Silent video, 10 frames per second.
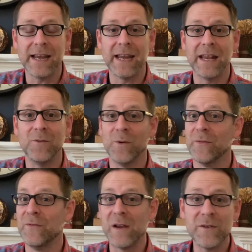And we're
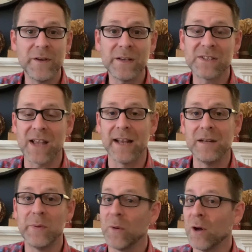very, very
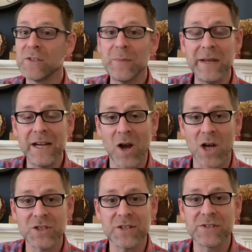excited, but we're also being
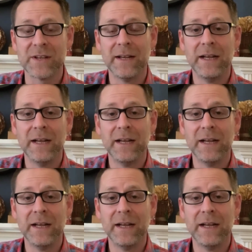cautious.